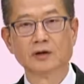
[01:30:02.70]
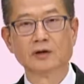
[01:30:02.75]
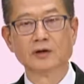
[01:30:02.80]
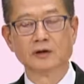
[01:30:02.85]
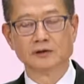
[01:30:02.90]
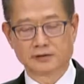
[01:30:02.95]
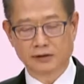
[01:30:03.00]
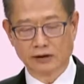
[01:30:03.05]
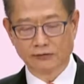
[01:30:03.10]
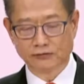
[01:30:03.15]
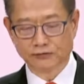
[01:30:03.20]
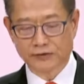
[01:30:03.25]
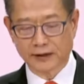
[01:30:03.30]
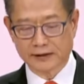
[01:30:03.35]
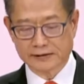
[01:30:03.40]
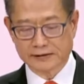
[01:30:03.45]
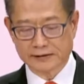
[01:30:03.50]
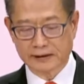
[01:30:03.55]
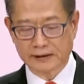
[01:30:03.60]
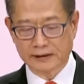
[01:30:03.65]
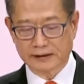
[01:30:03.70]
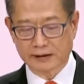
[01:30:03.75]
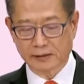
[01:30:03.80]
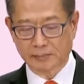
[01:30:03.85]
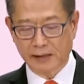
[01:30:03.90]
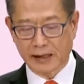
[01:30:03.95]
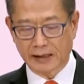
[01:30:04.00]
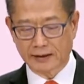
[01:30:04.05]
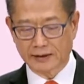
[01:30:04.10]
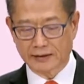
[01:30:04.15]
Single Window.
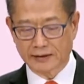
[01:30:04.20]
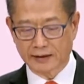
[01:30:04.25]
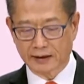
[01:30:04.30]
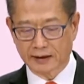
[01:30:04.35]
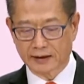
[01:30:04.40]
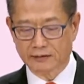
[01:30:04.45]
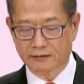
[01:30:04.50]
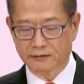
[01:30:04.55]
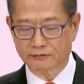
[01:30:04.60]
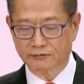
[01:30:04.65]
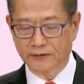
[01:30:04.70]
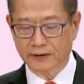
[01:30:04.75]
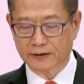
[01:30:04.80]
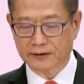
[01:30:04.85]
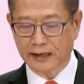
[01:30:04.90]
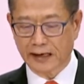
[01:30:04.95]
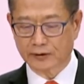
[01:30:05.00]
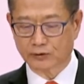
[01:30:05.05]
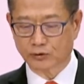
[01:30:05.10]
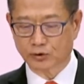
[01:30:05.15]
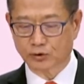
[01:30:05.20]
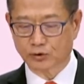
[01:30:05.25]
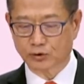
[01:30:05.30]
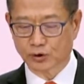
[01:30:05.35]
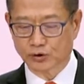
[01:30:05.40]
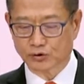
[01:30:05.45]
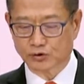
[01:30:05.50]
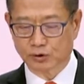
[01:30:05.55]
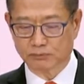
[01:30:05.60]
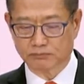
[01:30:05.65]
The government has implemented
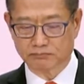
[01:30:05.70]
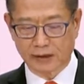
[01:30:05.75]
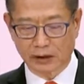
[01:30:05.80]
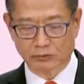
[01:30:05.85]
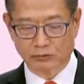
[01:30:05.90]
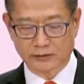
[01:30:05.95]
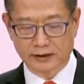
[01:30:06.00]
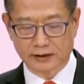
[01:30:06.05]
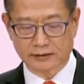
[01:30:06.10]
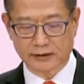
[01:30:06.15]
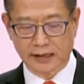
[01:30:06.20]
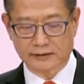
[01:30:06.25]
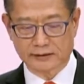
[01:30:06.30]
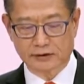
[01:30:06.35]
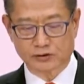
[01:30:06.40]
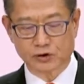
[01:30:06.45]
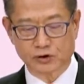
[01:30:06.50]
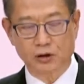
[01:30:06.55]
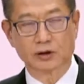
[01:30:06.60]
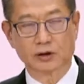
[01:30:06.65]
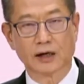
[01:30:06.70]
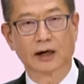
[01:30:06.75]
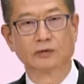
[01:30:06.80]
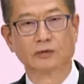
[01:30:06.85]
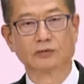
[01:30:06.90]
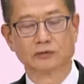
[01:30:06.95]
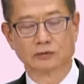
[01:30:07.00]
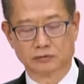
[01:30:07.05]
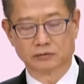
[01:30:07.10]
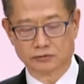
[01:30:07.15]
the Trade Single Window
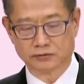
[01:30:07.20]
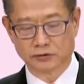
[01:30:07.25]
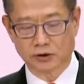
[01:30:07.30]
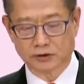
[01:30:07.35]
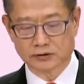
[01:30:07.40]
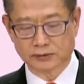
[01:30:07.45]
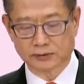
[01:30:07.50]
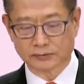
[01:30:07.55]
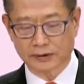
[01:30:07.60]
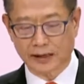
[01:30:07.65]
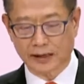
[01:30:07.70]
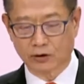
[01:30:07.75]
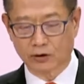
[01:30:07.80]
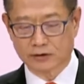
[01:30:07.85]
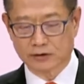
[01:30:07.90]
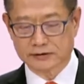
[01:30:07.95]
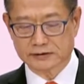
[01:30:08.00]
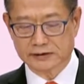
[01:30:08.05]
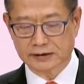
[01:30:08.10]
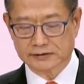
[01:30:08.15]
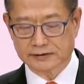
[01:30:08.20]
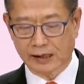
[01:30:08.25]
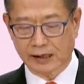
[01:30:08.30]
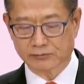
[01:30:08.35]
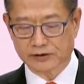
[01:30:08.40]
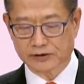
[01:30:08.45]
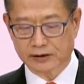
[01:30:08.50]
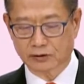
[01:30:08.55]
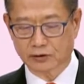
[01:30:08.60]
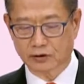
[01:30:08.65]
in phases since
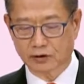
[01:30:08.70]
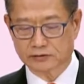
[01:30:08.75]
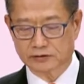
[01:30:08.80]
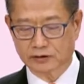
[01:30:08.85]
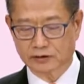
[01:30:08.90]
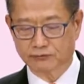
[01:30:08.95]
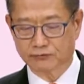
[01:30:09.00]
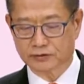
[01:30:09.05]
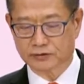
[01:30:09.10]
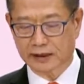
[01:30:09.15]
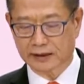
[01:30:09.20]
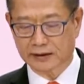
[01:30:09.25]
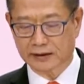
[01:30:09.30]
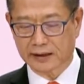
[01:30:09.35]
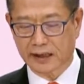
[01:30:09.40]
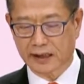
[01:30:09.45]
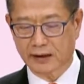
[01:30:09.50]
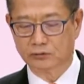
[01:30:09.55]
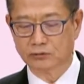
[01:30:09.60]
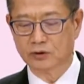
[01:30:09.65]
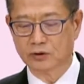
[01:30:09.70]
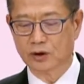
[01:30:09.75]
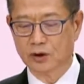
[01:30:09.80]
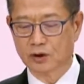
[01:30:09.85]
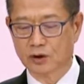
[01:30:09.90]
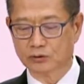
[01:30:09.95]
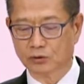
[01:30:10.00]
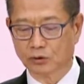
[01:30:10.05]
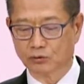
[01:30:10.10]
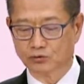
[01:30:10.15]
2018 to enable one-stop lodging
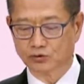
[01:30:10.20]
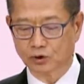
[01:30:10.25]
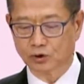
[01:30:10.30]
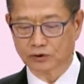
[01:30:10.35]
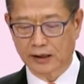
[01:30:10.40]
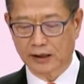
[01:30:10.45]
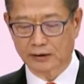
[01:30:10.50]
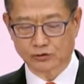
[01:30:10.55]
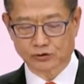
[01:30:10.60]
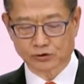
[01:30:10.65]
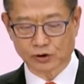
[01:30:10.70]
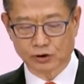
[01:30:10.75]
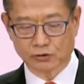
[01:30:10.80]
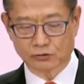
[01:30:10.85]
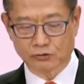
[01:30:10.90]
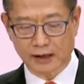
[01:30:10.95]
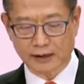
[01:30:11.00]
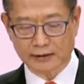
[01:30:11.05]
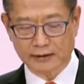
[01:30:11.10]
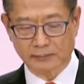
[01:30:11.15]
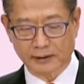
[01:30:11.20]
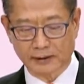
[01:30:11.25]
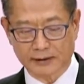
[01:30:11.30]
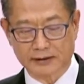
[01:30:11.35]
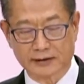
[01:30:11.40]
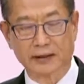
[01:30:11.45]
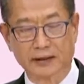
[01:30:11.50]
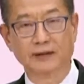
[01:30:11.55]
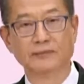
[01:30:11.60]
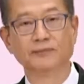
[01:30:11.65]
of business to government
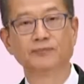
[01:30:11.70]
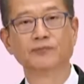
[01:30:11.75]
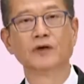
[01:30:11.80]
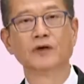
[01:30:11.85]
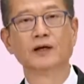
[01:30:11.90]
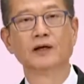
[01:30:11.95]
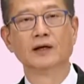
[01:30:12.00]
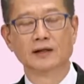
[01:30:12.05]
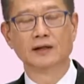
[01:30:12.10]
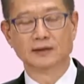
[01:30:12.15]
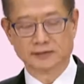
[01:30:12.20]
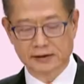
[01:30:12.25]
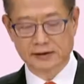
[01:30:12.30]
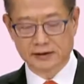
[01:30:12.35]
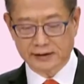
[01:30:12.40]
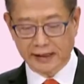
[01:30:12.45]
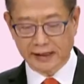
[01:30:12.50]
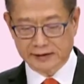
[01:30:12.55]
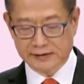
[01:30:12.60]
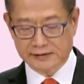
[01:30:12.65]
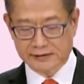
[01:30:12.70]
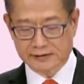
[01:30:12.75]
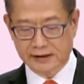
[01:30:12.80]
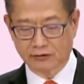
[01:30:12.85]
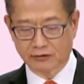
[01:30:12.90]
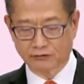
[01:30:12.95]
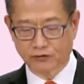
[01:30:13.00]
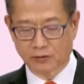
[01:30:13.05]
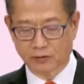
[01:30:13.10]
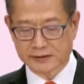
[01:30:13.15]
import and export
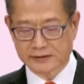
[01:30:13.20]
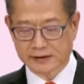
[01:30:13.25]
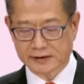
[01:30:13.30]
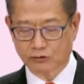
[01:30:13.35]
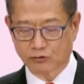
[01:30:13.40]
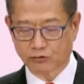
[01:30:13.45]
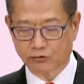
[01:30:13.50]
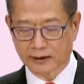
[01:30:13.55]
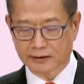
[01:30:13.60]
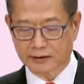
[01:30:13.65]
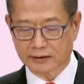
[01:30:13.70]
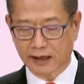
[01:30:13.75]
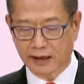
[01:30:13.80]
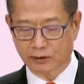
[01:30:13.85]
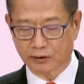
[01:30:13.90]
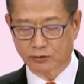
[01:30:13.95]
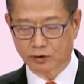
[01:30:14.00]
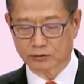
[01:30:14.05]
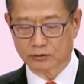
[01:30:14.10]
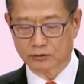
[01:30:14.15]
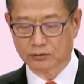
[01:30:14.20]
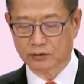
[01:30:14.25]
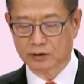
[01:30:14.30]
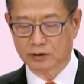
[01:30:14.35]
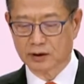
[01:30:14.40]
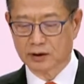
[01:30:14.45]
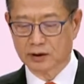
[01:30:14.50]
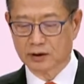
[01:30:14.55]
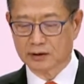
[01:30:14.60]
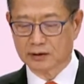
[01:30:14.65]
documents with a view to enhancing
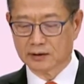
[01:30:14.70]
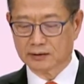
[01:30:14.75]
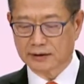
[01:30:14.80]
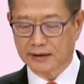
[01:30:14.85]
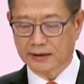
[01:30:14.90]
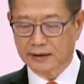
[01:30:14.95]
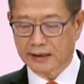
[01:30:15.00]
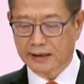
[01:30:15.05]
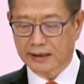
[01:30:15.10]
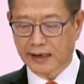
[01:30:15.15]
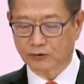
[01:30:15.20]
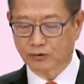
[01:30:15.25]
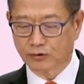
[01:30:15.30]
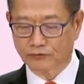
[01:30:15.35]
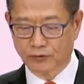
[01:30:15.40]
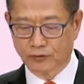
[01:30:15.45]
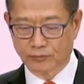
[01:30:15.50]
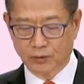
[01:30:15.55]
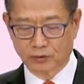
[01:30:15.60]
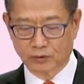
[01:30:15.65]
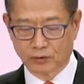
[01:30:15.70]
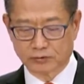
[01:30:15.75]
cargo clearance efficiency.